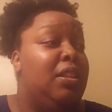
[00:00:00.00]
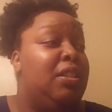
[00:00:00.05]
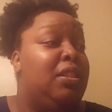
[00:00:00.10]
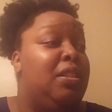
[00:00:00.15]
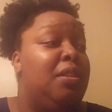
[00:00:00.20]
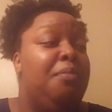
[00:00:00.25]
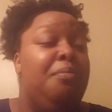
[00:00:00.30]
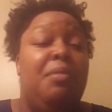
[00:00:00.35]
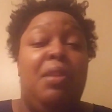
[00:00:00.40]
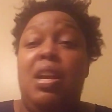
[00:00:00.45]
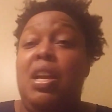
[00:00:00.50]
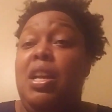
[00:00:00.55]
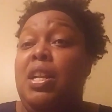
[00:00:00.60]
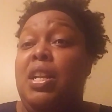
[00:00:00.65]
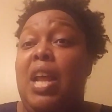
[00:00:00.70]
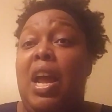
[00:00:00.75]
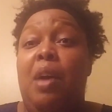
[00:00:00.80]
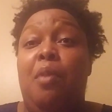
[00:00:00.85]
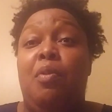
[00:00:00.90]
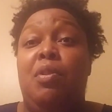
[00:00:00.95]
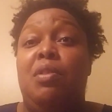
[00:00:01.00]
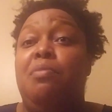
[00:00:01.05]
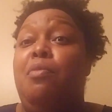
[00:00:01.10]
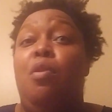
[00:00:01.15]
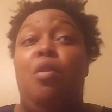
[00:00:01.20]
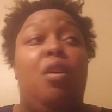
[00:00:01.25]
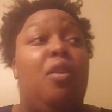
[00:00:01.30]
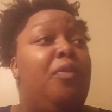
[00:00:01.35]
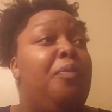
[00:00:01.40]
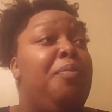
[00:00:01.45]
To me, that was
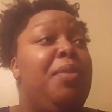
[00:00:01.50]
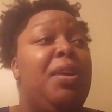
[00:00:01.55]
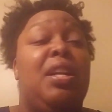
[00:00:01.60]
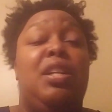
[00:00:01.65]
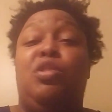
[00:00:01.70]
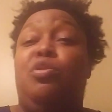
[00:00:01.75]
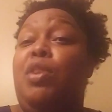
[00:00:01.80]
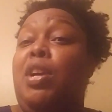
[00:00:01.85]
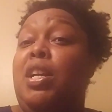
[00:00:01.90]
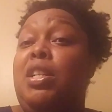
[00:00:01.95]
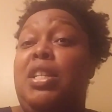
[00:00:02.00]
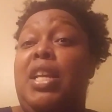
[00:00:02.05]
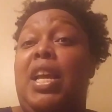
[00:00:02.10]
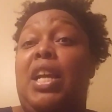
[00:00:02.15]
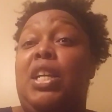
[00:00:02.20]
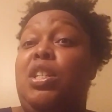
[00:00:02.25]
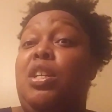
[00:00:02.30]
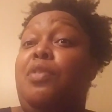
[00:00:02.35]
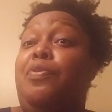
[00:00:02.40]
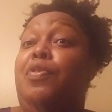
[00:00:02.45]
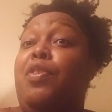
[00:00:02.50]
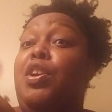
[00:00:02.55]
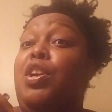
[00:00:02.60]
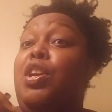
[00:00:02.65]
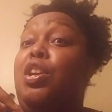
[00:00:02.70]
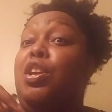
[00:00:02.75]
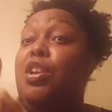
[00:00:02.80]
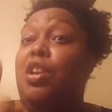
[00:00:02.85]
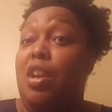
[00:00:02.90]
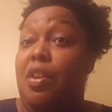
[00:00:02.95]
more of a business transaction for
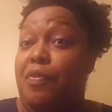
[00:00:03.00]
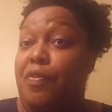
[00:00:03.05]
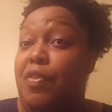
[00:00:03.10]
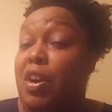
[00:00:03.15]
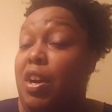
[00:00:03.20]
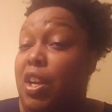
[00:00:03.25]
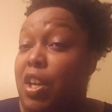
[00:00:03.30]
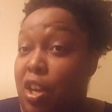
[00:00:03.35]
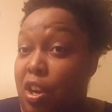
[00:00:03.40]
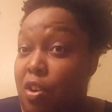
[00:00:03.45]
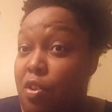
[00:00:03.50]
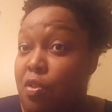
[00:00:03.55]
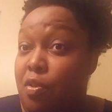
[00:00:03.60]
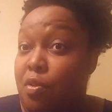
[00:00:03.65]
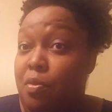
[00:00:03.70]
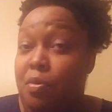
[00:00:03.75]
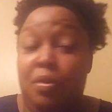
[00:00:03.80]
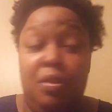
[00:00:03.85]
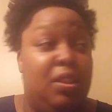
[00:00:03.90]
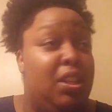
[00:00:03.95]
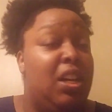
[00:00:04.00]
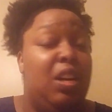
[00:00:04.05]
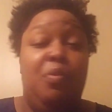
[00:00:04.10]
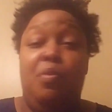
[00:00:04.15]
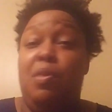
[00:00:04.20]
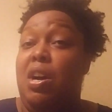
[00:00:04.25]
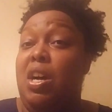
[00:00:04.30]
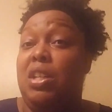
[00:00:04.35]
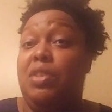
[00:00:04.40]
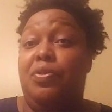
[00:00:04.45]
you for Que than it
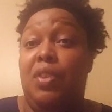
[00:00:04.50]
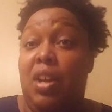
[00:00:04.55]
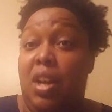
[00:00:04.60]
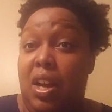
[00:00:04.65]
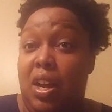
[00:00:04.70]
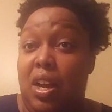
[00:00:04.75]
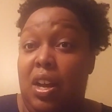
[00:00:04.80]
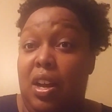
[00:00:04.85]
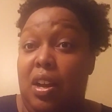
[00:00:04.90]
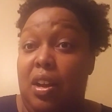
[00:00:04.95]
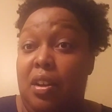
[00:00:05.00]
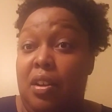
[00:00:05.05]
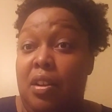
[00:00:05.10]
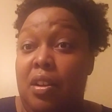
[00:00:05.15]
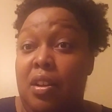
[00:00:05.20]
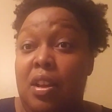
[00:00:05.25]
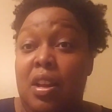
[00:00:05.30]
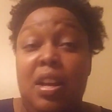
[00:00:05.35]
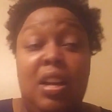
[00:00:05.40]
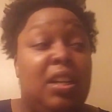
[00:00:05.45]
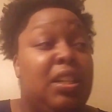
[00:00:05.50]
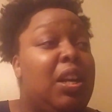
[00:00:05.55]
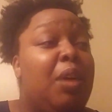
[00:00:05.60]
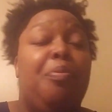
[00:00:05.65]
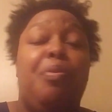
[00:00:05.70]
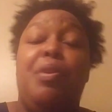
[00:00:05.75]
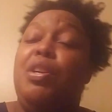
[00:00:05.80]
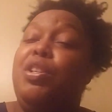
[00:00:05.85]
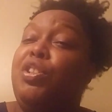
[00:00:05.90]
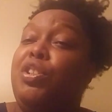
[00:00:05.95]
was for her. Cause I'm
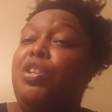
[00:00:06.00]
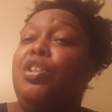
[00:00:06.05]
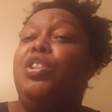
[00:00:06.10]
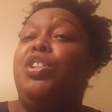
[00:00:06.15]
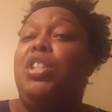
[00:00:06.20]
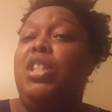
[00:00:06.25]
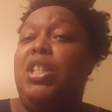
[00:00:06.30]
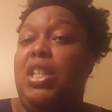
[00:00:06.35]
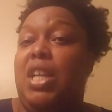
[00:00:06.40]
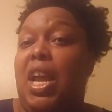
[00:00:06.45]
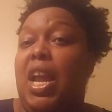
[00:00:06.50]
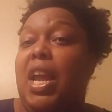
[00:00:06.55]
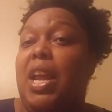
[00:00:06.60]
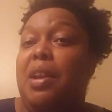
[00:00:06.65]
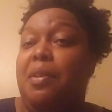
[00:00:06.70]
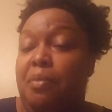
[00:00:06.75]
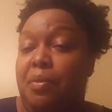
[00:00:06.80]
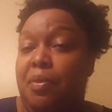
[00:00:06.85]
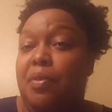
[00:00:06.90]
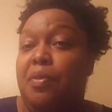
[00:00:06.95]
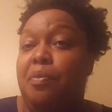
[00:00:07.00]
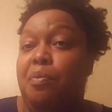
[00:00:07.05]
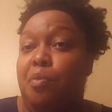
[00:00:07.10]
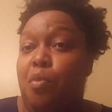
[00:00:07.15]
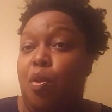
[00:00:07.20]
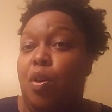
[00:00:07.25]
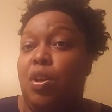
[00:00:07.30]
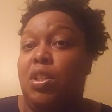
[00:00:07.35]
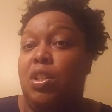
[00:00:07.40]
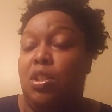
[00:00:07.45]
pretty sure she gained
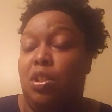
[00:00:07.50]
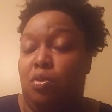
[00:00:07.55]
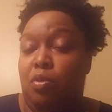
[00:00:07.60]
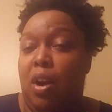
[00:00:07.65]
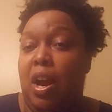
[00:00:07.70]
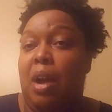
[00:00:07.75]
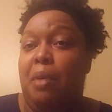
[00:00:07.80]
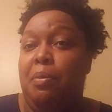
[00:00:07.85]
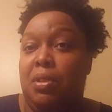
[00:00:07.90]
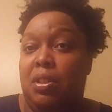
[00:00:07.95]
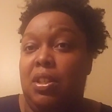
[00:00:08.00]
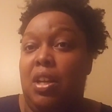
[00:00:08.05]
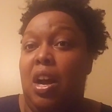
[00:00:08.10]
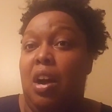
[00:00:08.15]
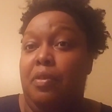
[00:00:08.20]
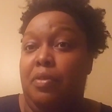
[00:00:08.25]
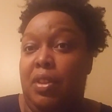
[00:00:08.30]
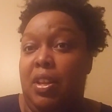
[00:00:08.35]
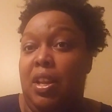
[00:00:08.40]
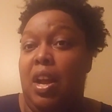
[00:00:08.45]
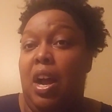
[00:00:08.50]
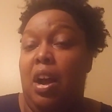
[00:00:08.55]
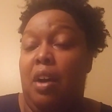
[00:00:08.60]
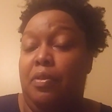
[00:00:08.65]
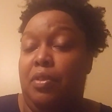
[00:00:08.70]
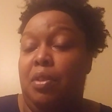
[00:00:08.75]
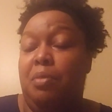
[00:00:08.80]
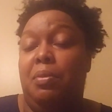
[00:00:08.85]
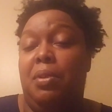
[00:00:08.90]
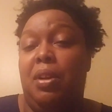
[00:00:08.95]
more subscribers off the
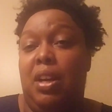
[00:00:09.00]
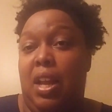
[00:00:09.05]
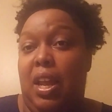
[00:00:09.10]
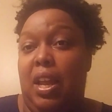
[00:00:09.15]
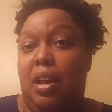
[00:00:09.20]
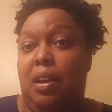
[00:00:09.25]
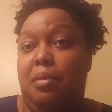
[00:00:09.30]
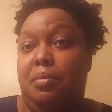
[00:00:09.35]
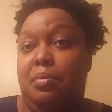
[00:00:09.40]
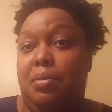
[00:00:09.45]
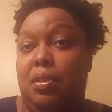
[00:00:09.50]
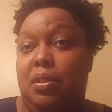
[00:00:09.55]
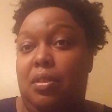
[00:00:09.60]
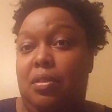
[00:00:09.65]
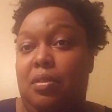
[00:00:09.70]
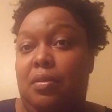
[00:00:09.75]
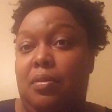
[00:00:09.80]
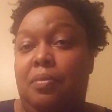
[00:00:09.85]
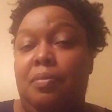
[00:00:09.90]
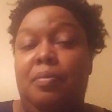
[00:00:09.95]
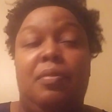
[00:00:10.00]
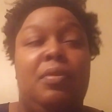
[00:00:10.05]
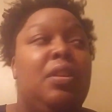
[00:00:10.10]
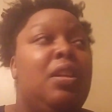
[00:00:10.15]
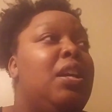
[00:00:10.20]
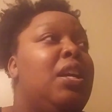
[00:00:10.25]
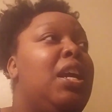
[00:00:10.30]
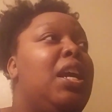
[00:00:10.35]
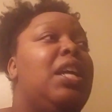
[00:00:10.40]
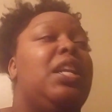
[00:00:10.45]
off them collabs.
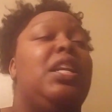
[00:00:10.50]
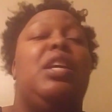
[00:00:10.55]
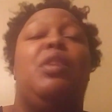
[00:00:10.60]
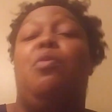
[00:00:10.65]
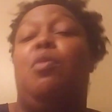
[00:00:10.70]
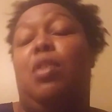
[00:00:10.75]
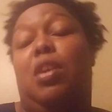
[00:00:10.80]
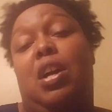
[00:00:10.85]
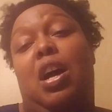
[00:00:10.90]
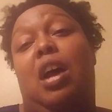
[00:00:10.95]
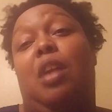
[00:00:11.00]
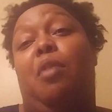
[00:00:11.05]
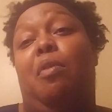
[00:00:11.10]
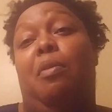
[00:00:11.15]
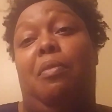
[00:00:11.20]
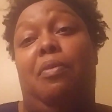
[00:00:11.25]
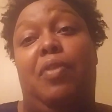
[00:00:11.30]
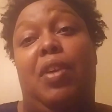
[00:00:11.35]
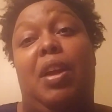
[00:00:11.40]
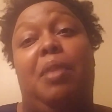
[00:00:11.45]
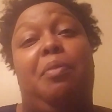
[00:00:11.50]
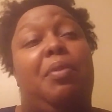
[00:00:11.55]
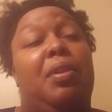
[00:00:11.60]
And they want to call them a fake.